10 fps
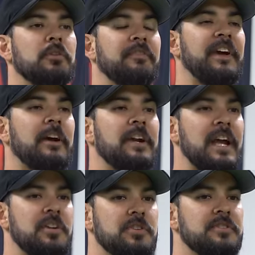little
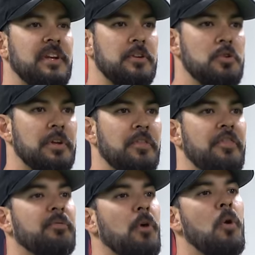variations that you can
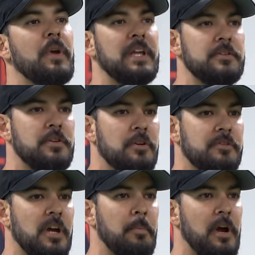throw into
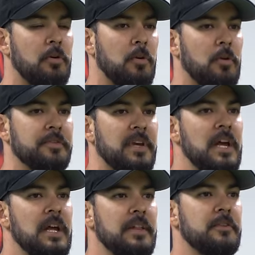your dumbbell curls.
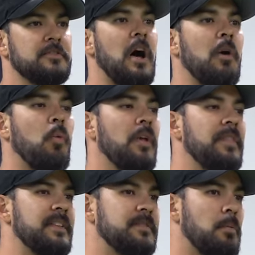There's not
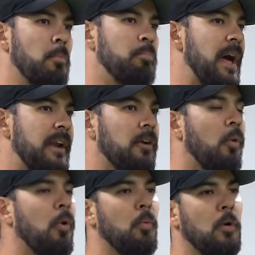one that's better
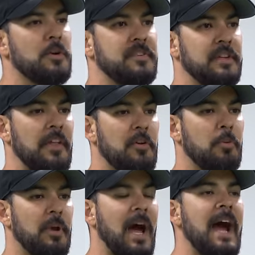or worse than the
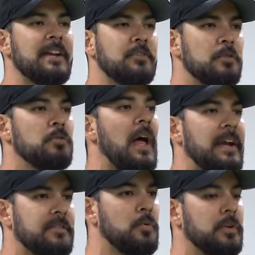other, but I do
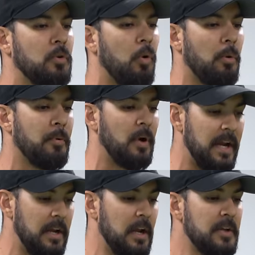like to
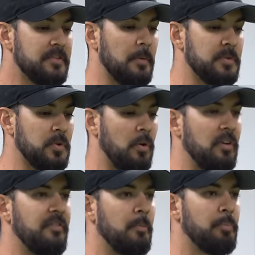incorporate some sort of